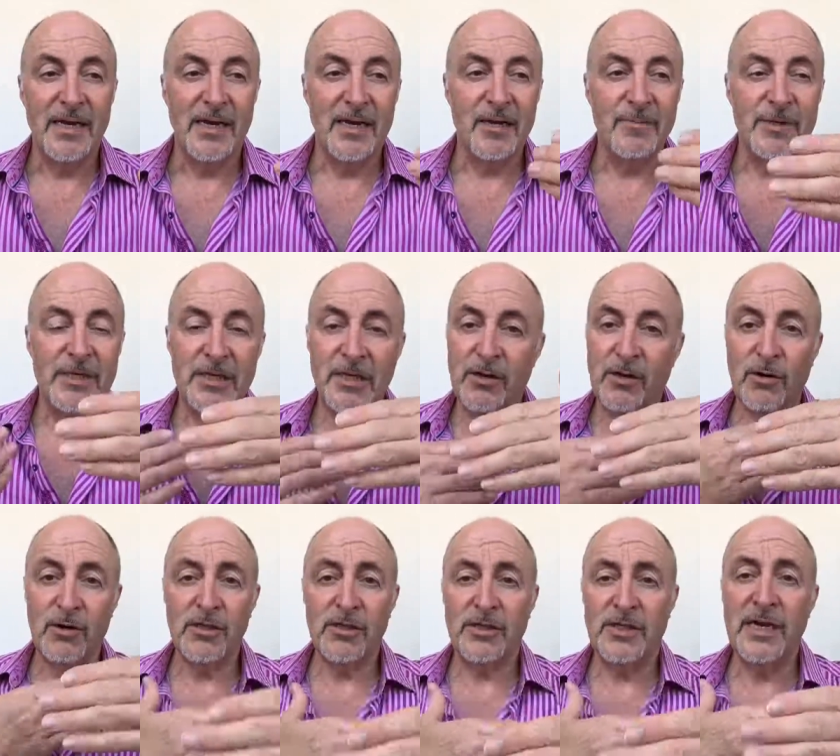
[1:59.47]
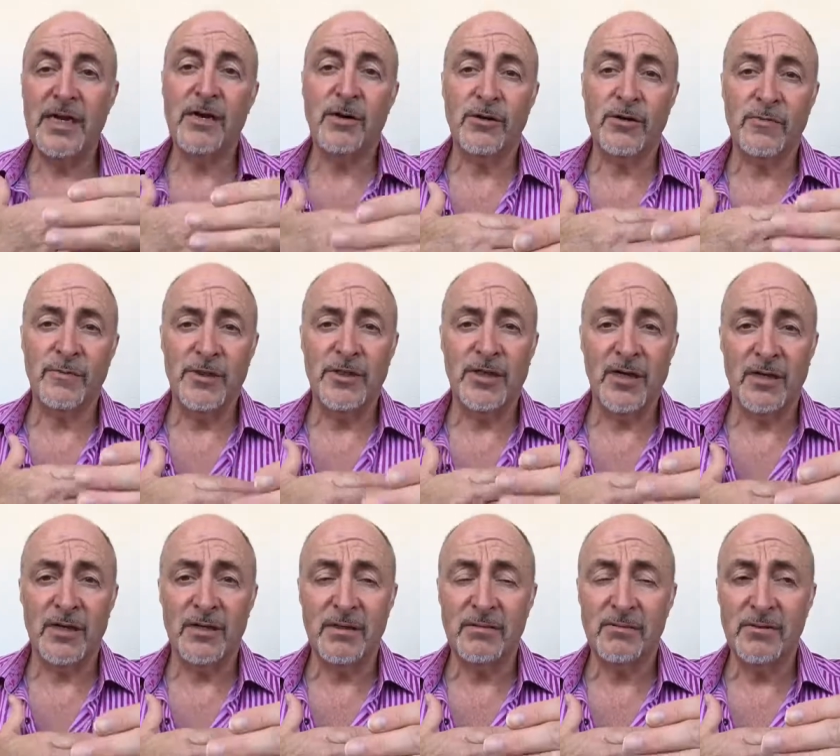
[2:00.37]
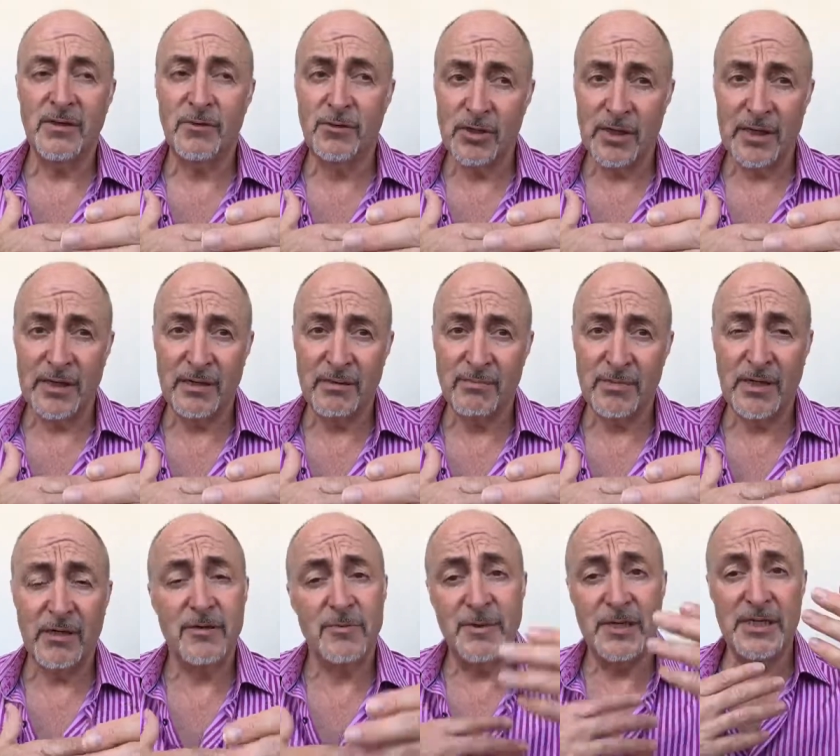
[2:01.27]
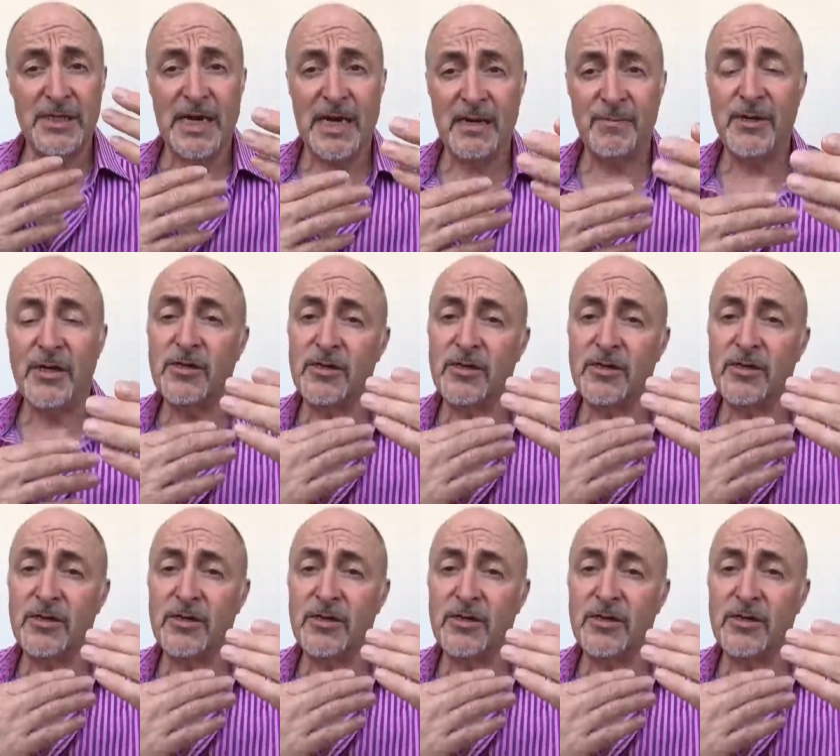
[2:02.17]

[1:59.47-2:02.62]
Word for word: And you'd be sitting across, sitting across from each other, usually, sometimes be standing, but